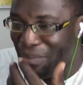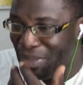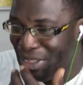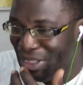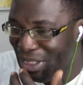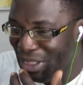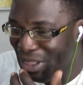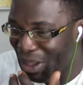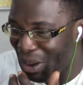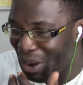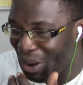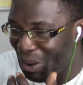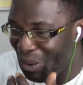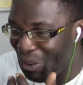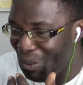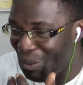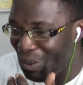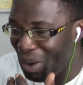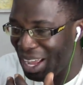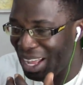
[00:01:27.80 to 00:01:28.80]

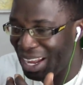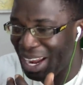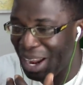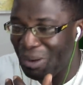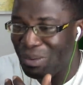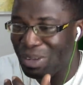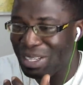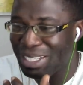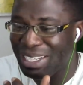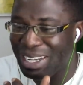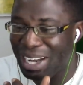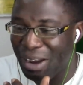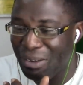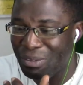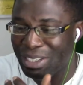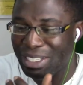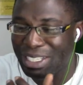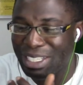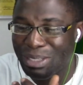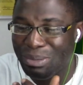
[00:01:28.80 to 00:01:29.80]
No way, that was an
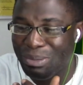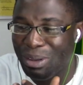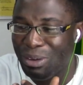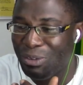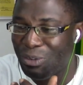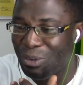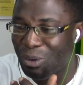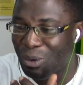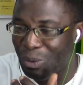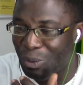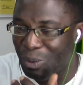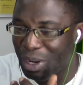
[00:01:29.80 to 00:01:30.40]
advertisement for.